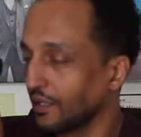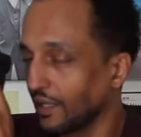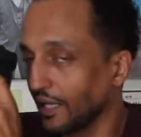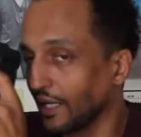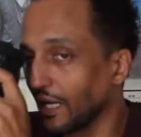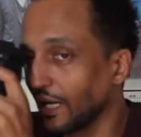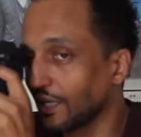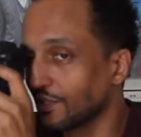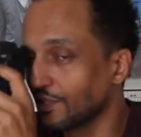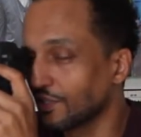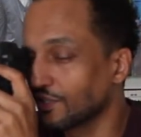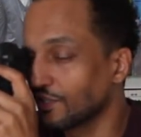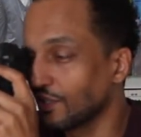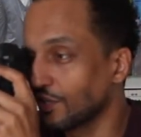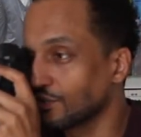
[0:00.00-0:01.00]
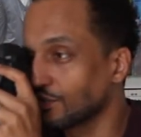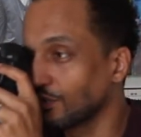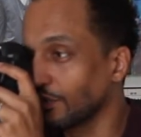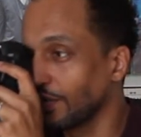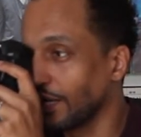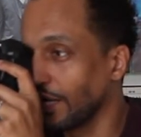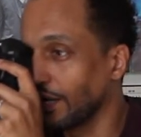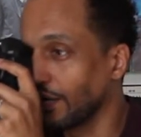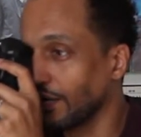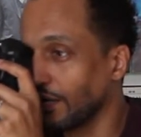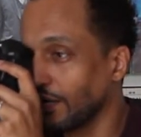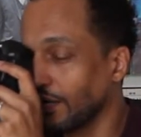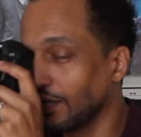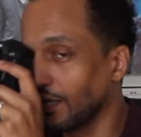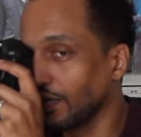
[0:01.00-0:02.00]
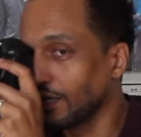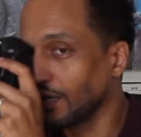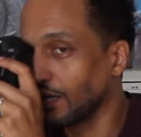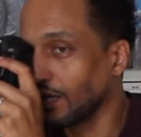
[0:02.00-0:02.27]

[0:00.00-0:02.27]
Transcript: and I can just touch on that, and